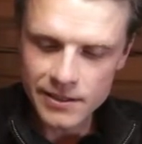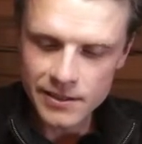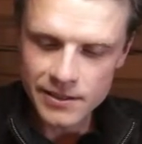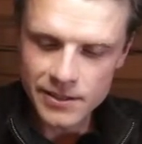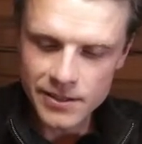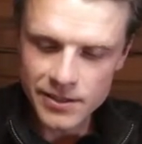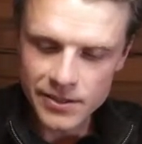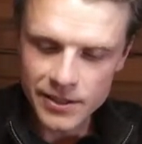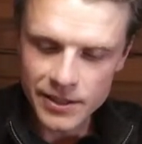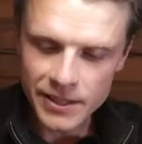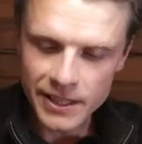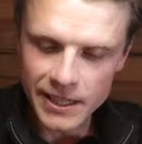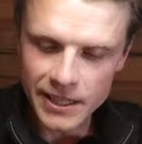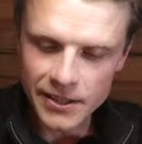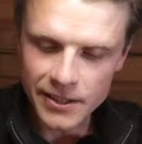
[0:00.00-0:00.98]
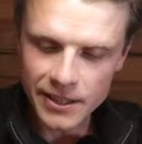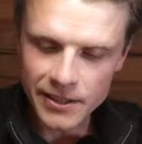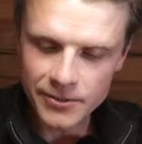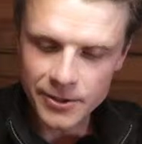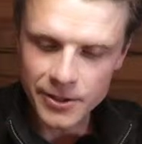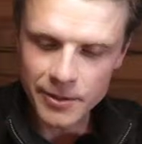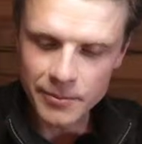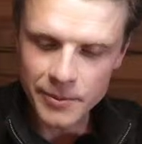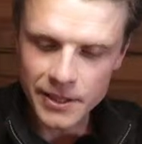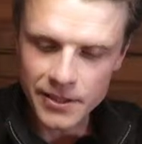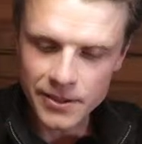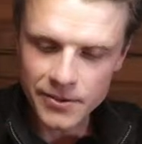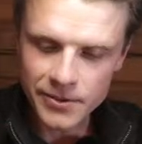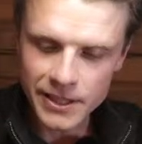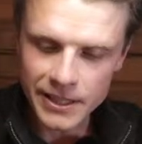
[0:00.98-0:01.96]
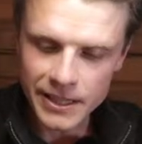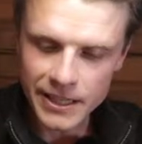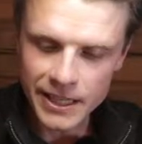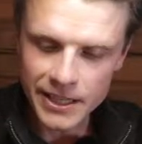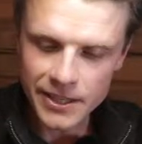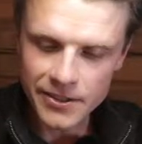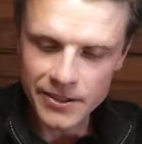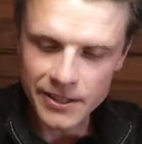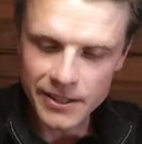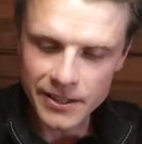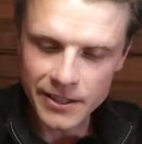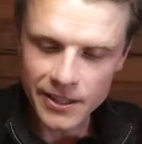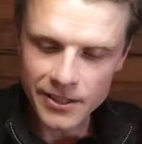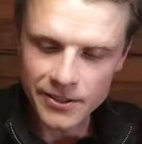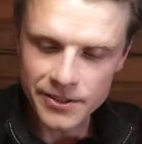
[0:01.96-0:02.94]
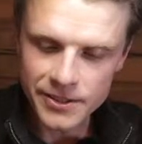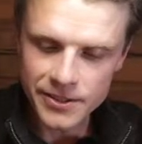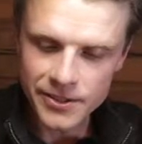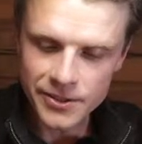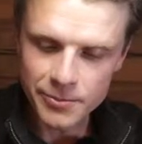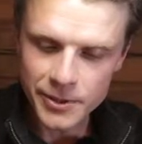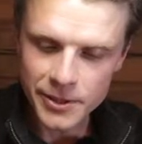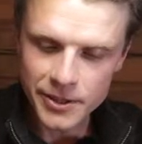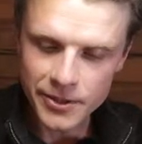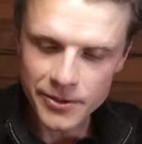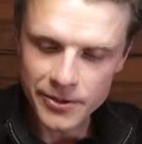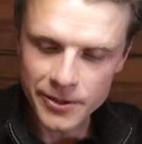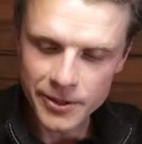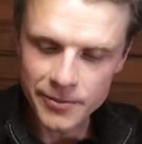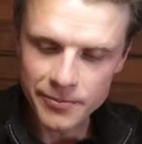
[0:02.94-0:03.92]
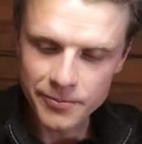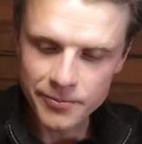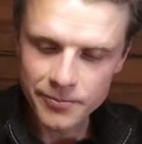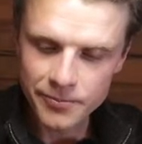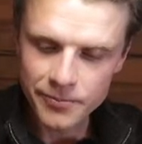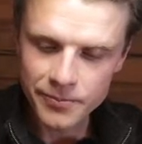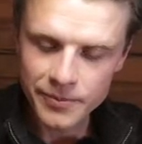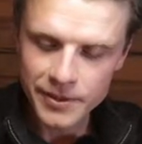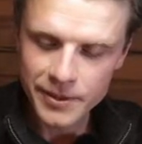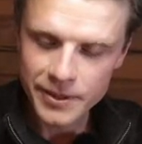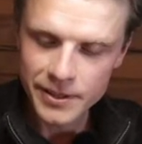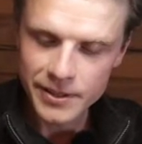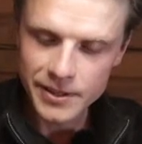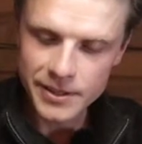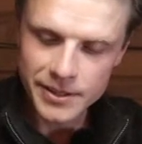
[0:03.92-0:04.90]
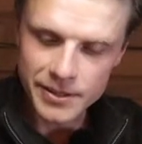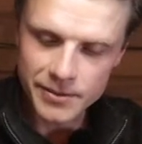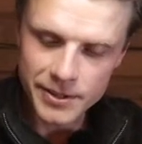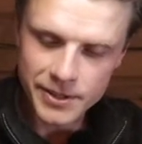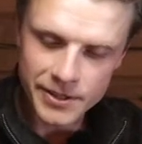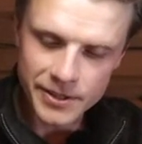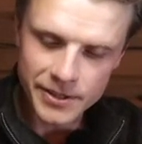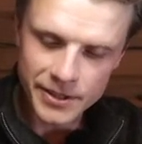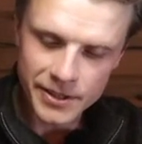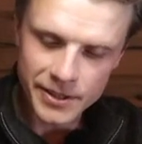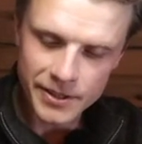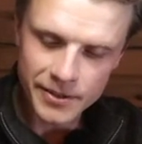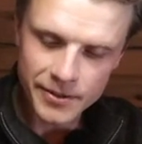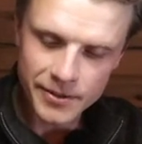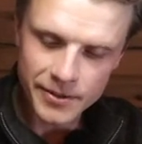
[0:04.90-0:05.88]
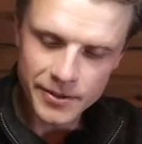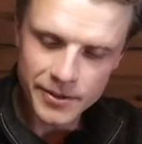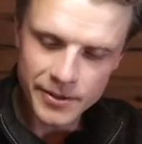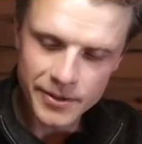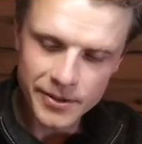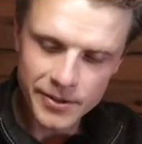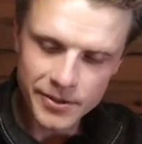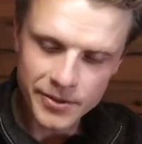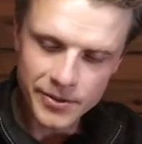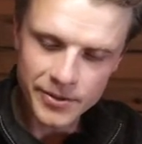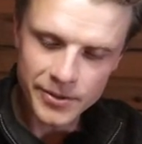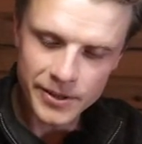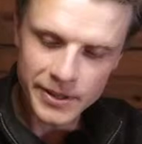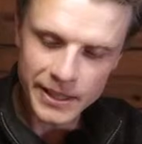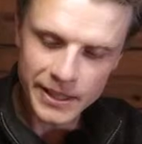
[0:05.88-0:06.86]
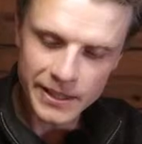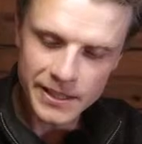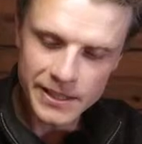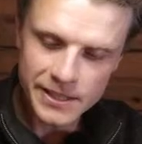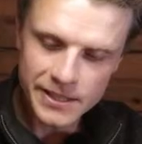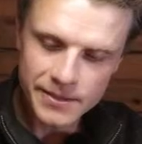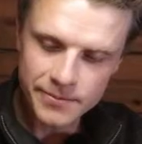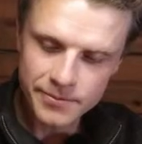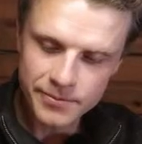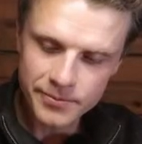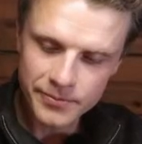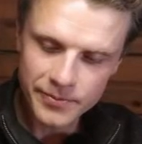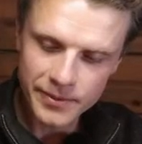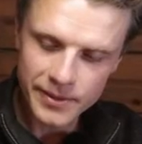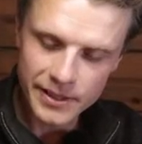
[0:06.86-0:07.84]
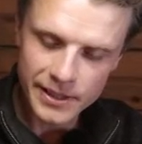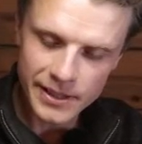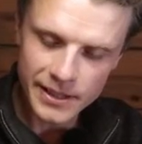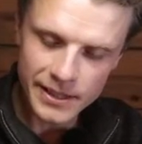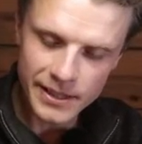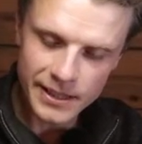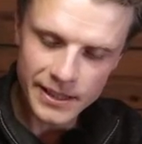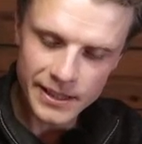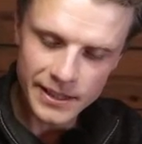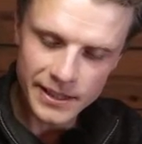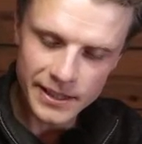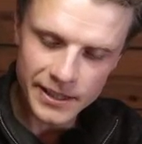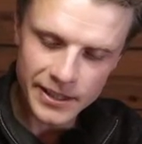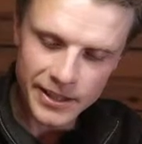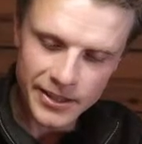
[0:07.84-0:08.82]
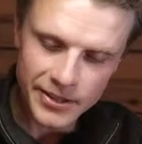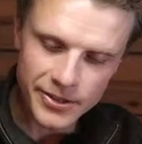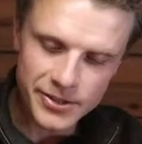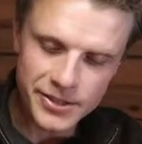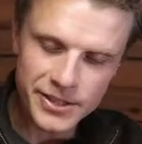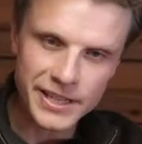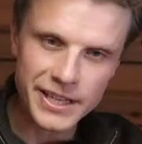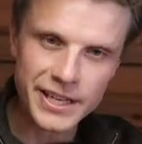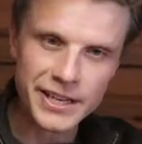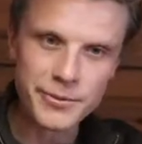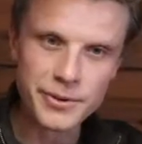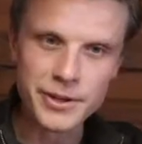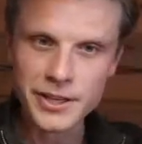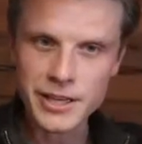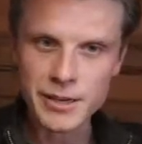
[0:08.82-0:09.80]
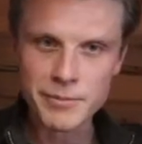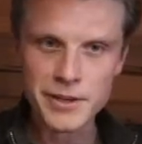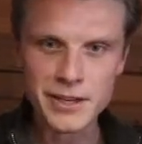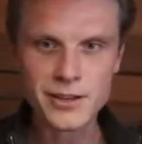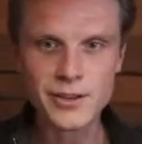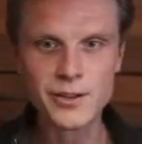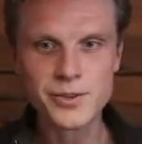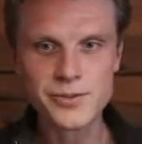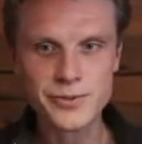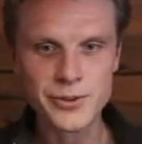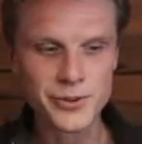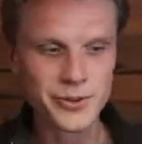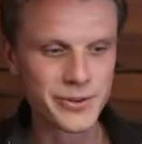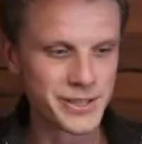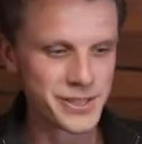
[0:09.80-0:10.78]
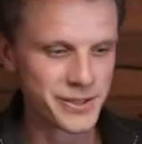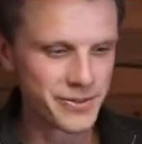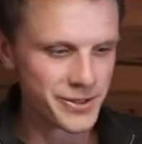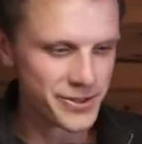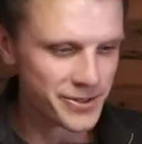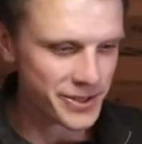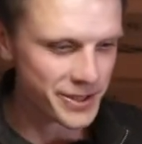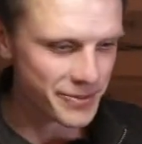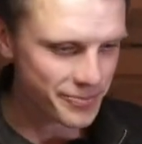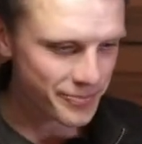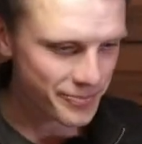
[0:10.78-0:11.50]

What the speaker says: So that I don't have to come in and do that later and the color is going to be all wrong. So I'm just gonna do it like this. And I can close it again, and I can keep that closed for the rest of the stream.